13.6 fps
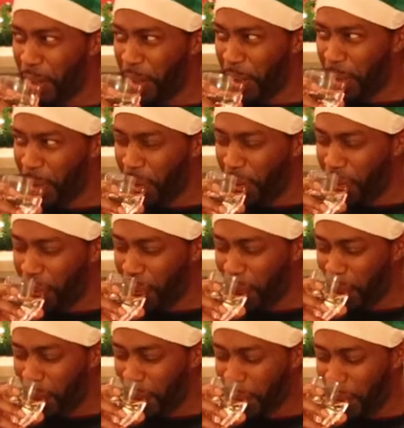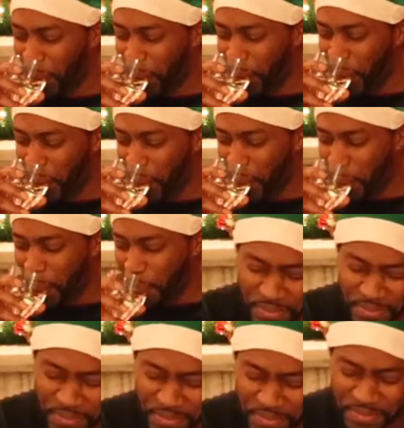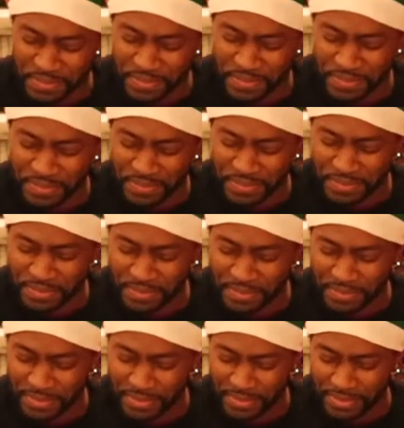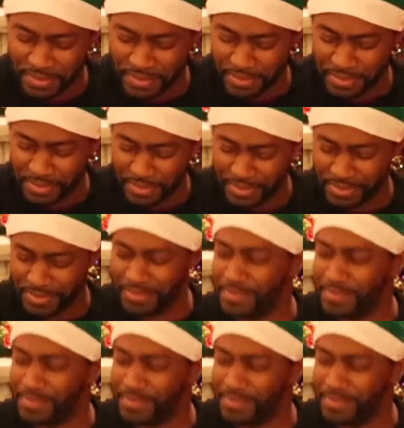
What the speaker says: (silent)